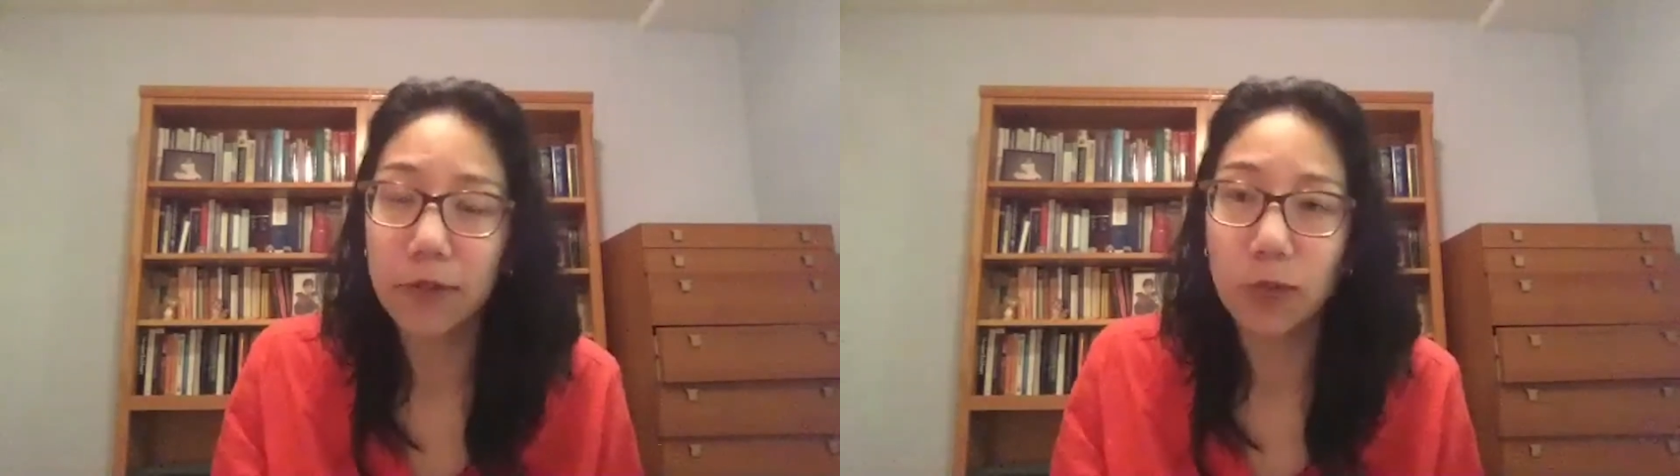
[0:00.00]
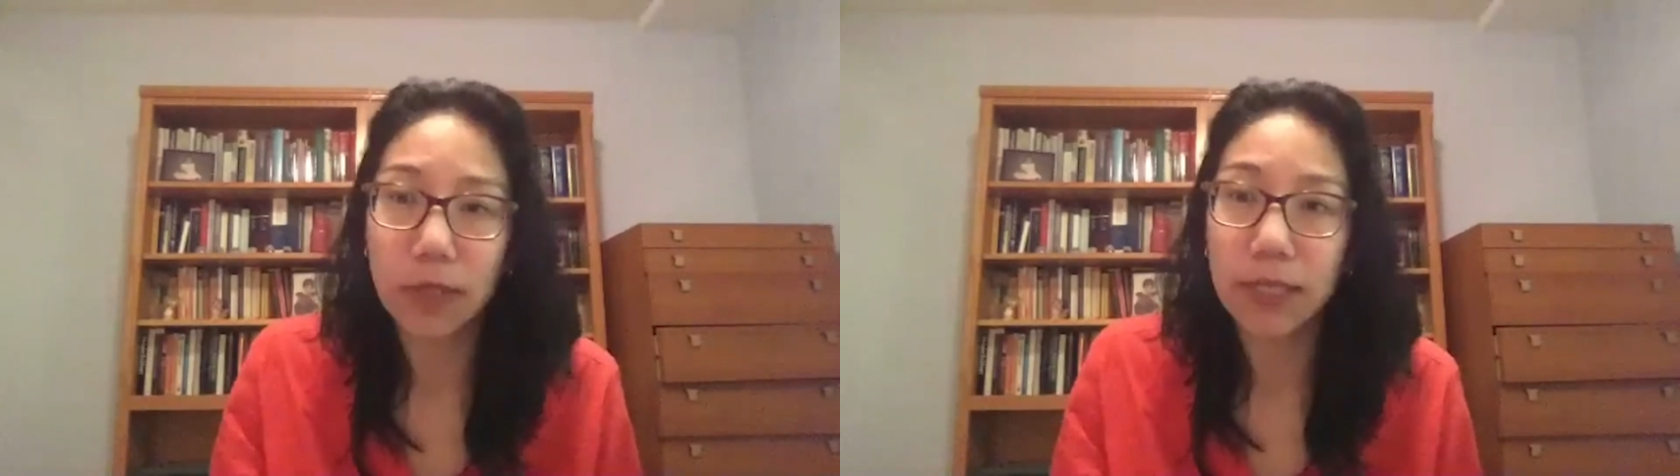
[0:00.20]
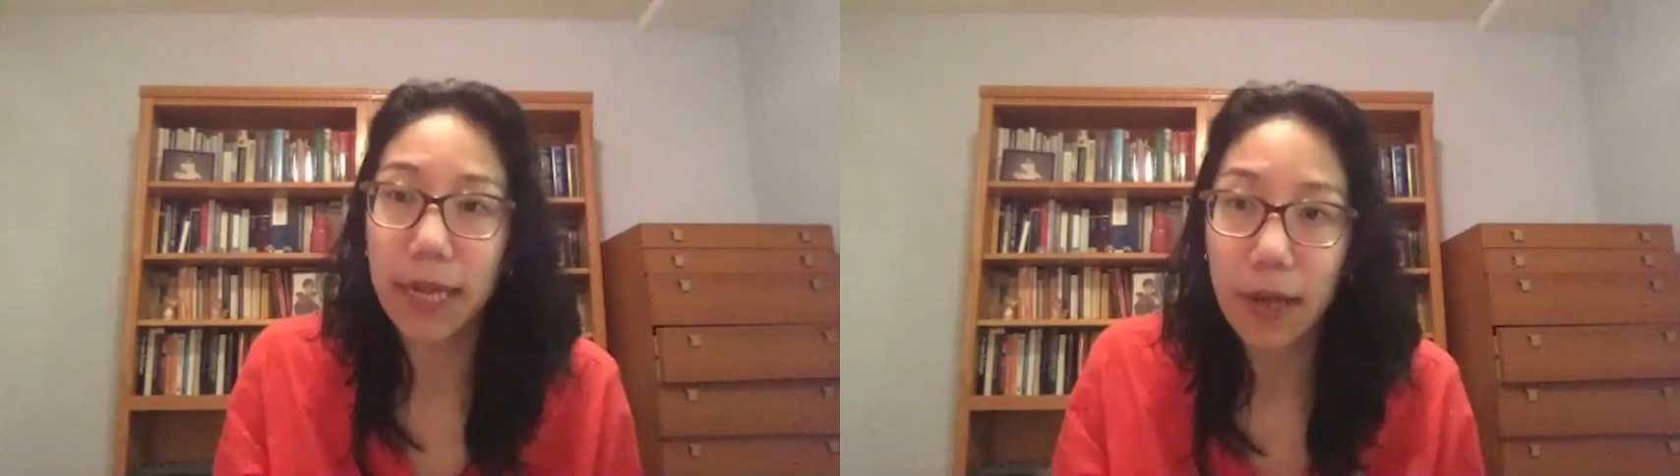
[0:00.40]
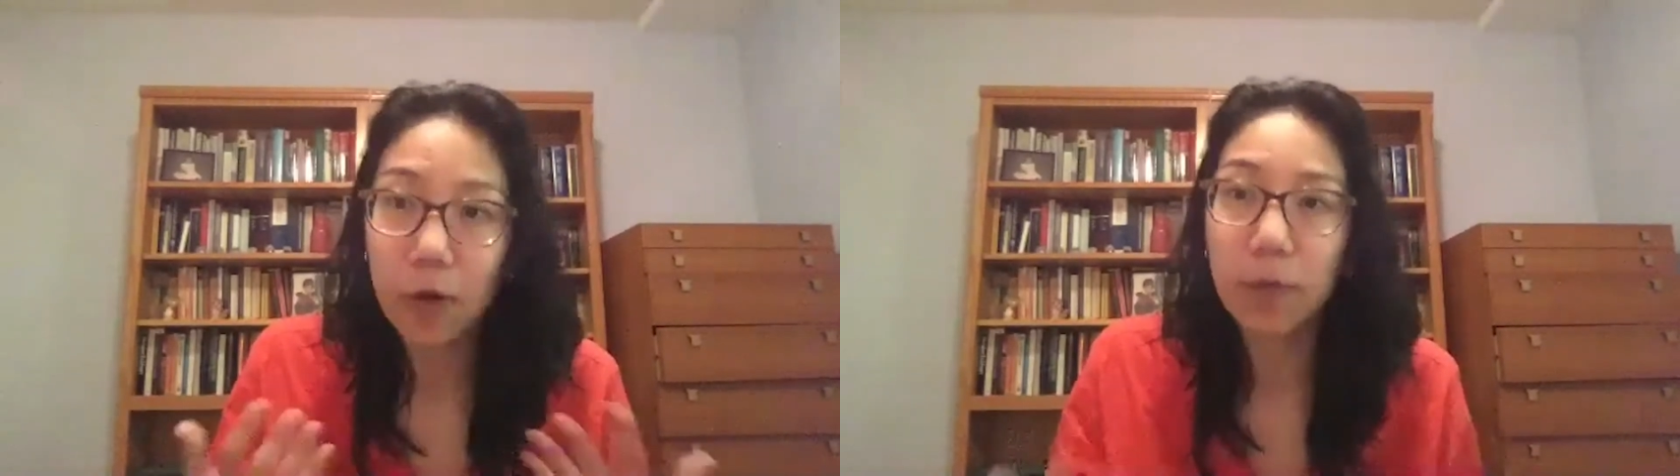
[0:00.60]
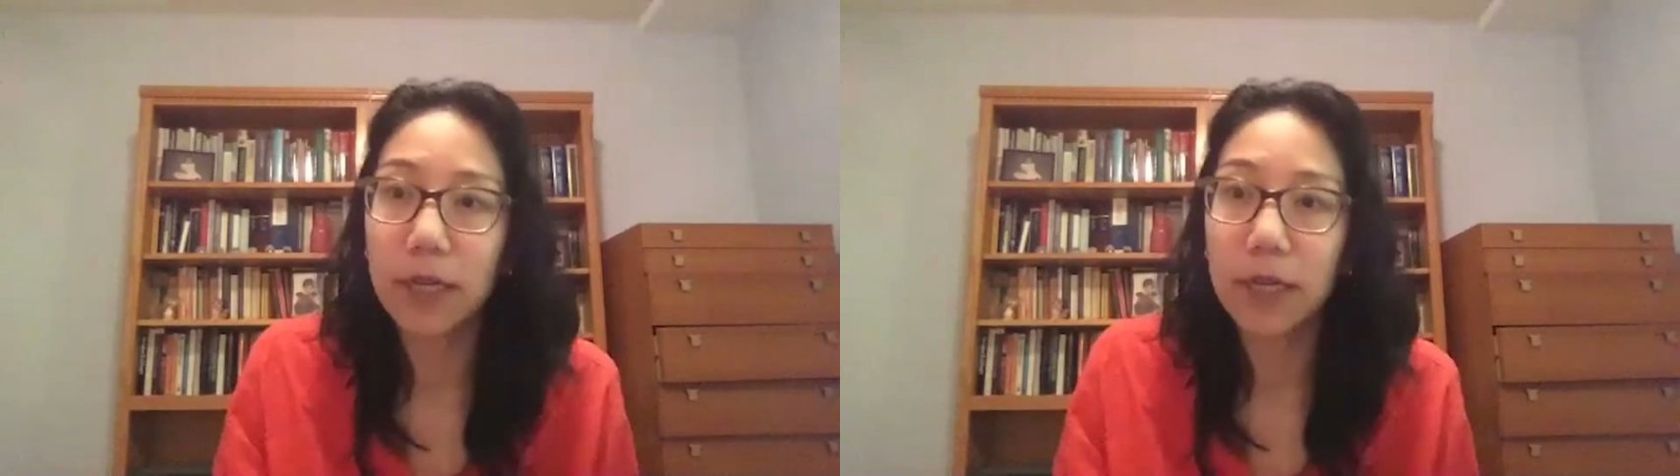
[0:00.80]
who are saying, oh
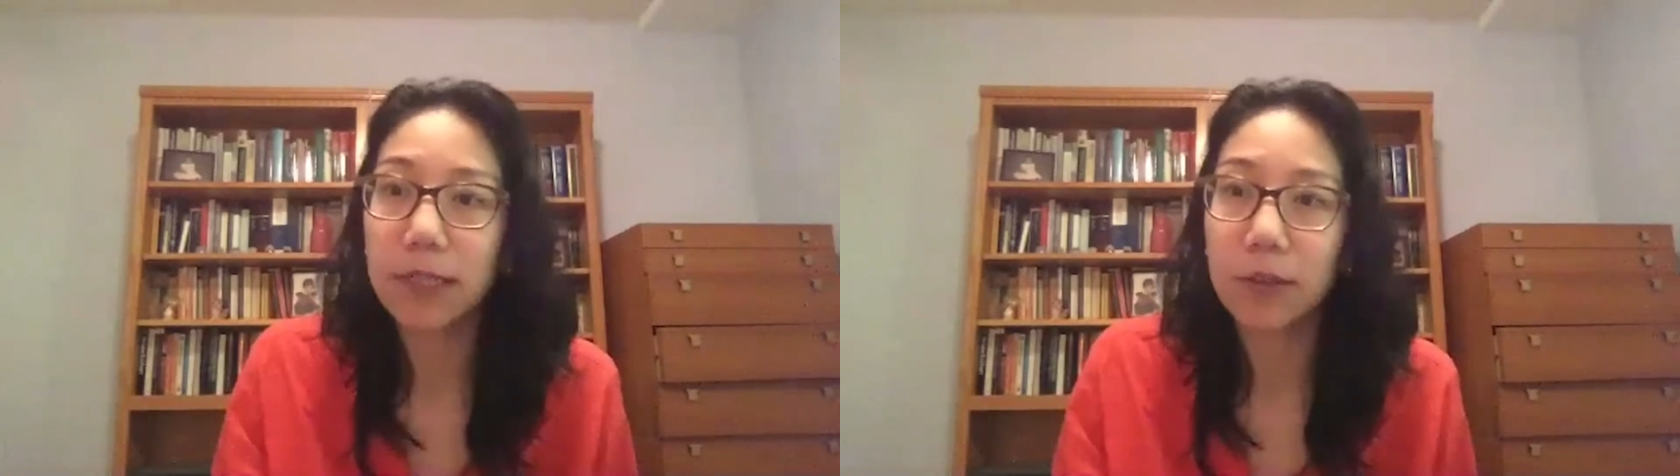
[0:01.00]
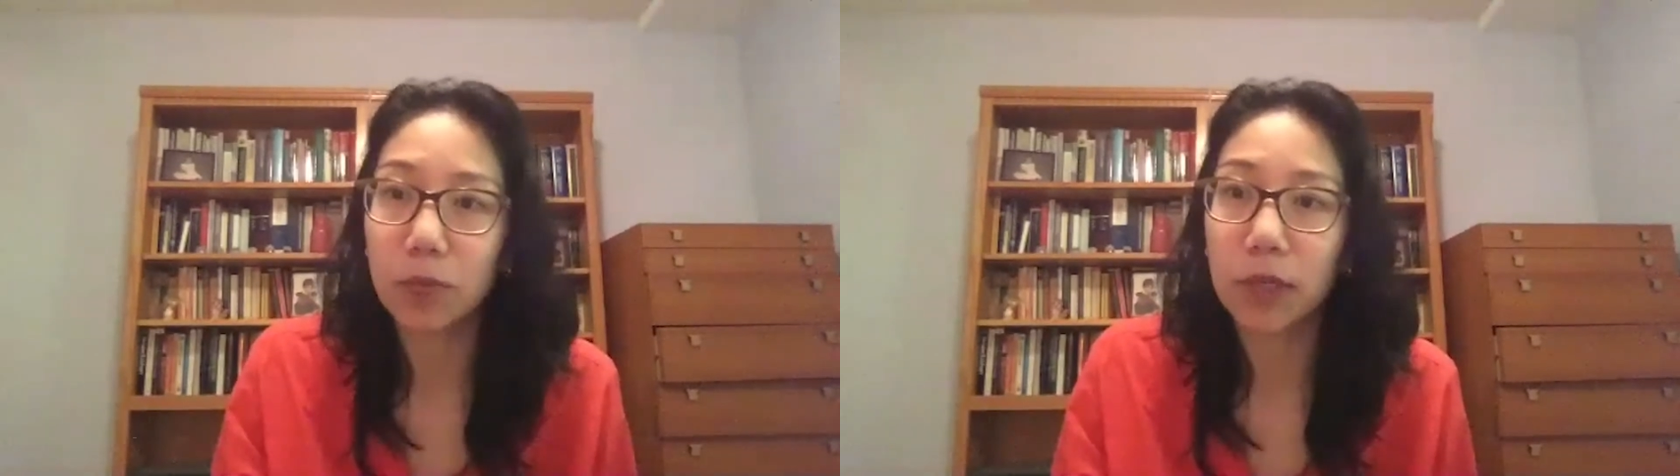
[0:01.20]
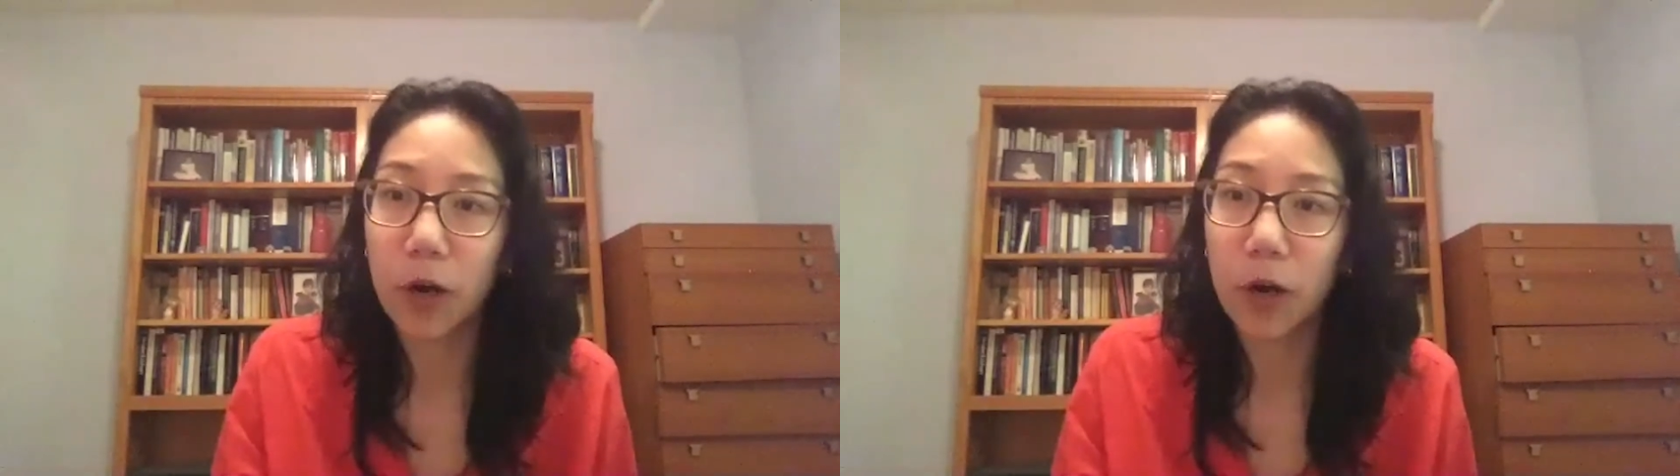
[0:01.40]
my goodness,